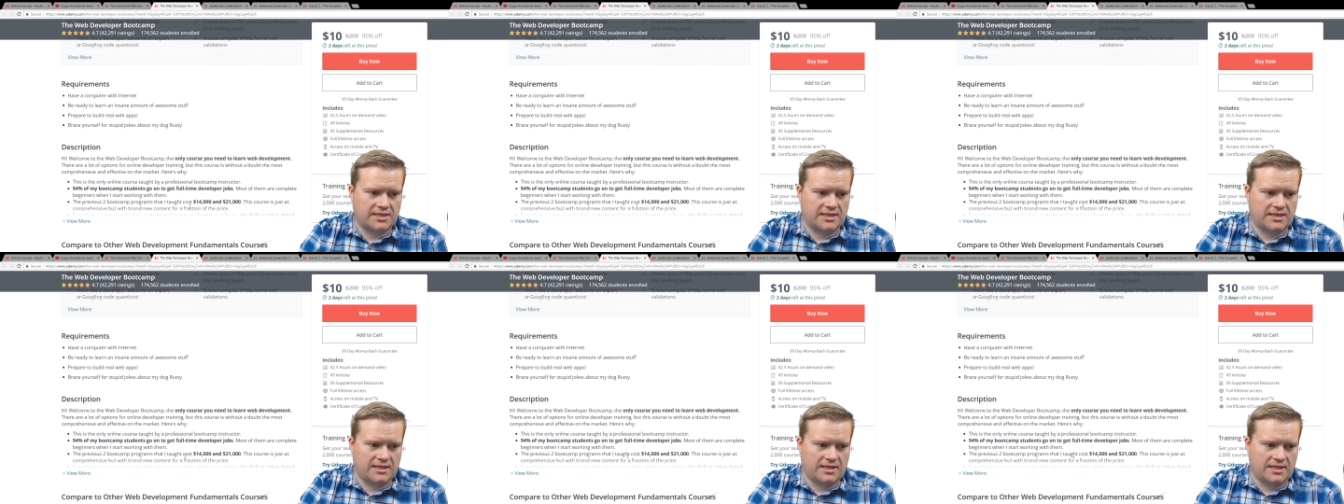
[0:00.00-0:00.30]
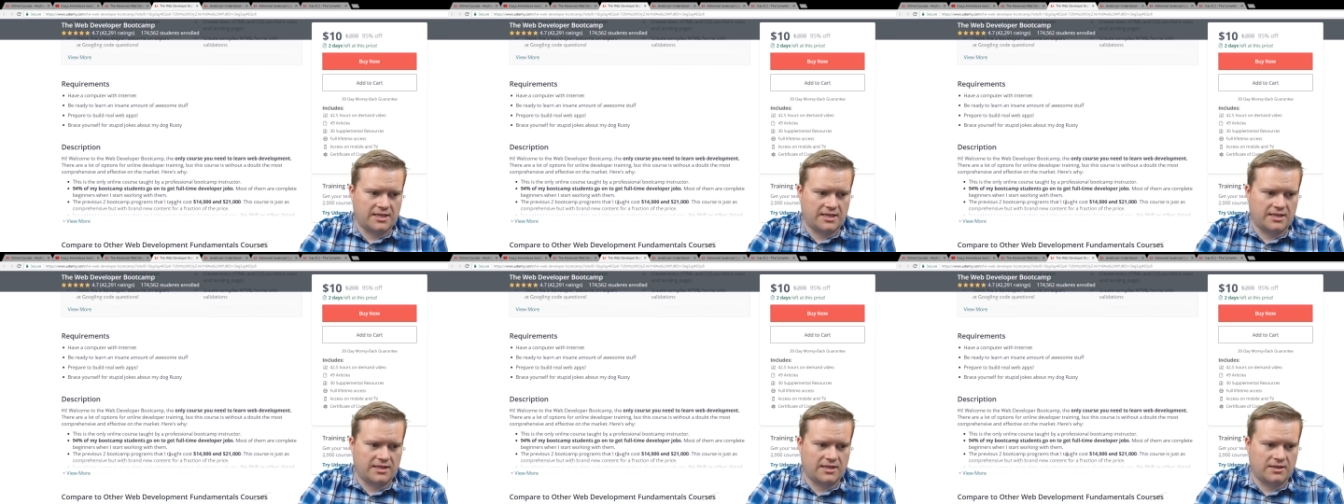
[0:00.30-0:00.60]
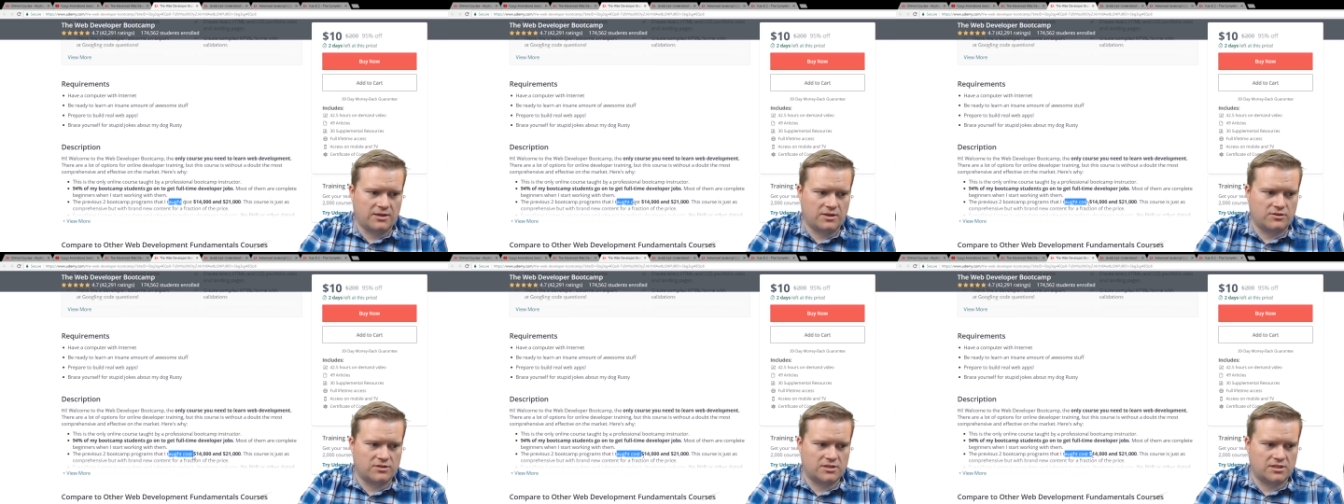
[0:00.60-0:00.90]
he
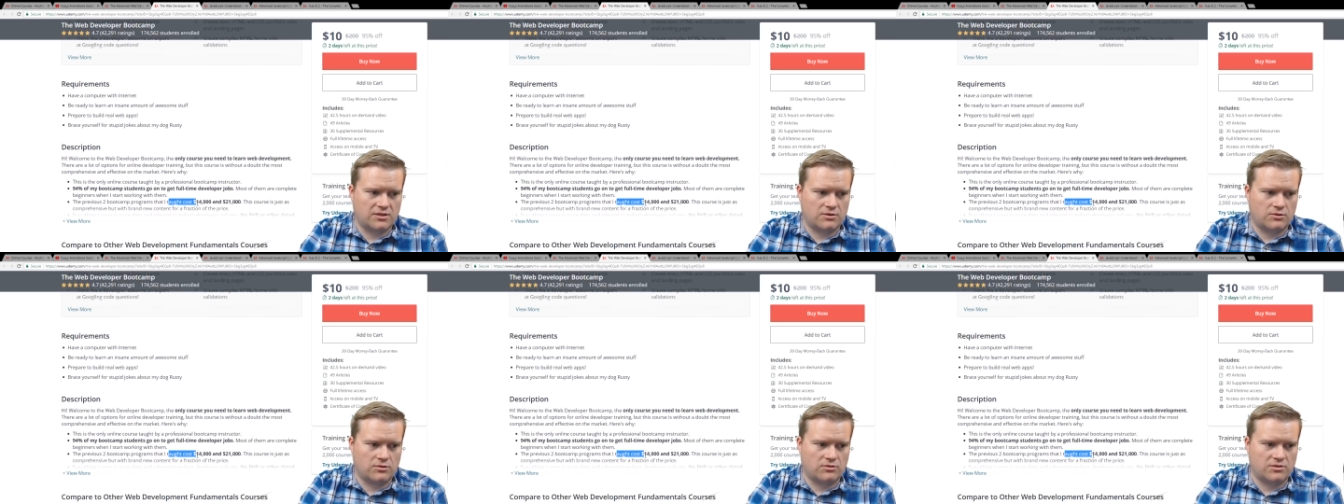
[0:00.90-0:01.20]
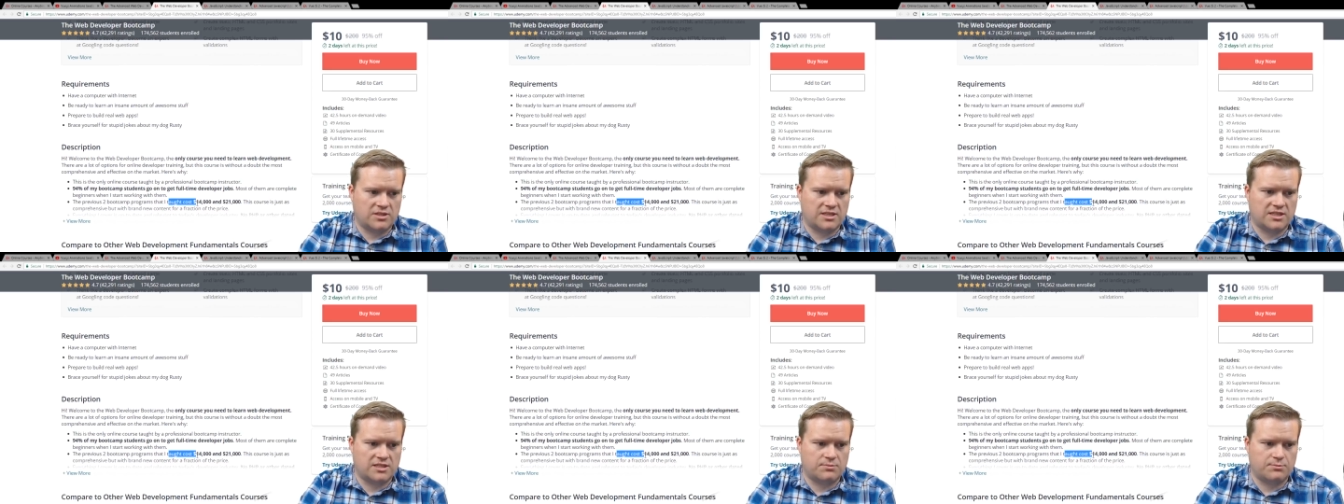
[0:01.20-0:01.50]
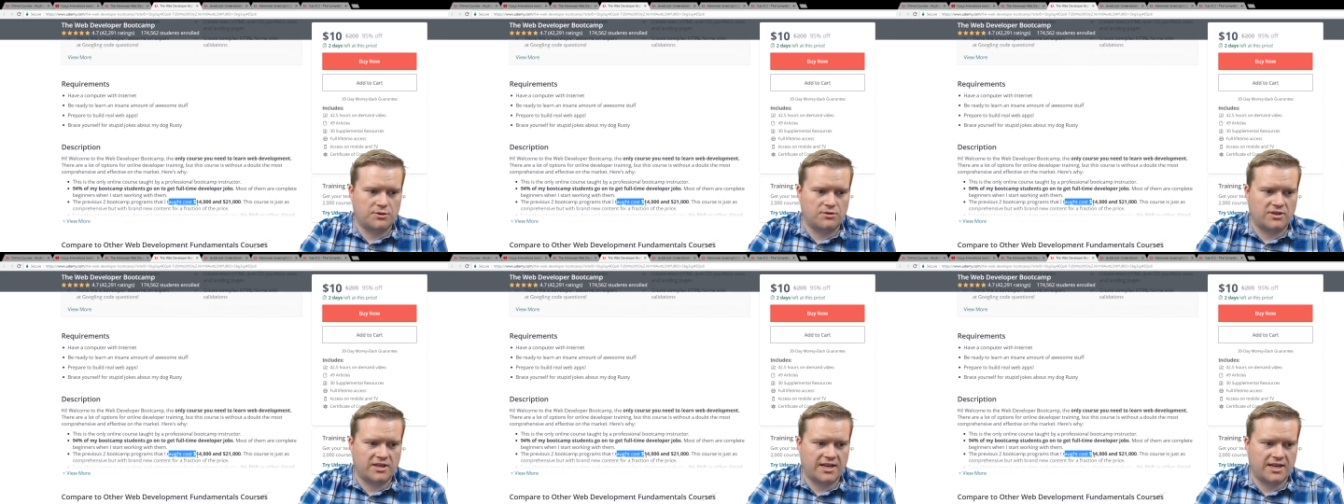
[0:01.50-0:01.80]
used to teach
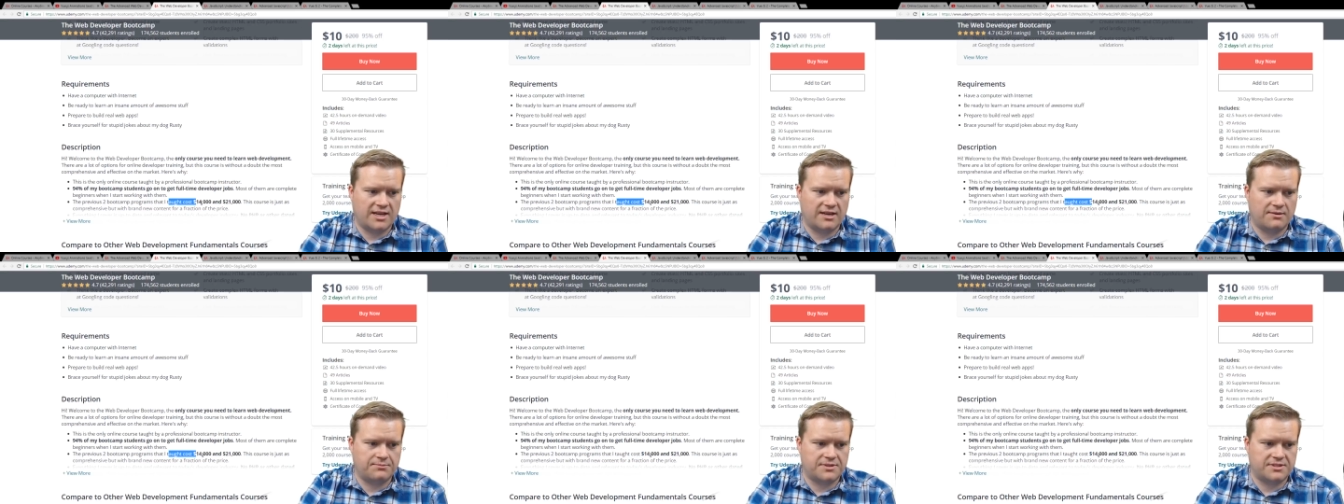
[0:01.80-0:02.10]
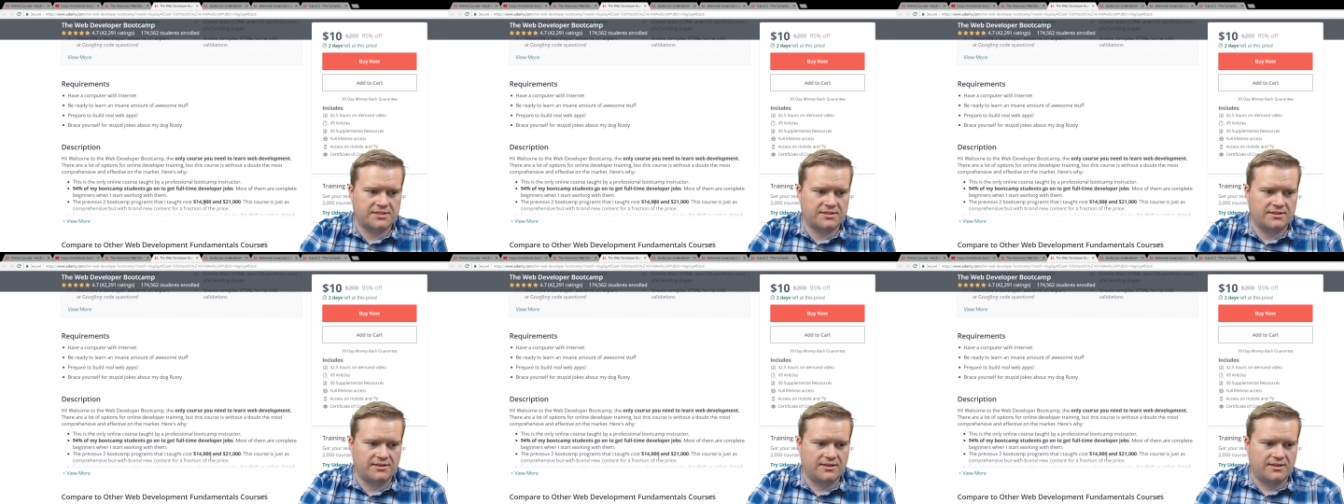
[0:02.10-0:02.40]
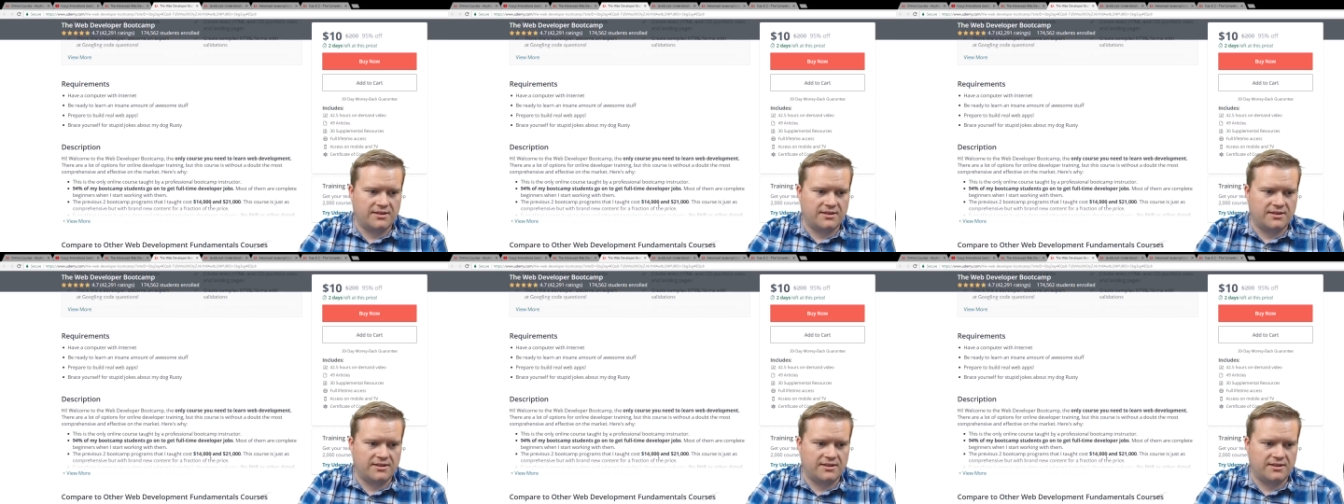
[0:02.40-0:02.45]
boot camps,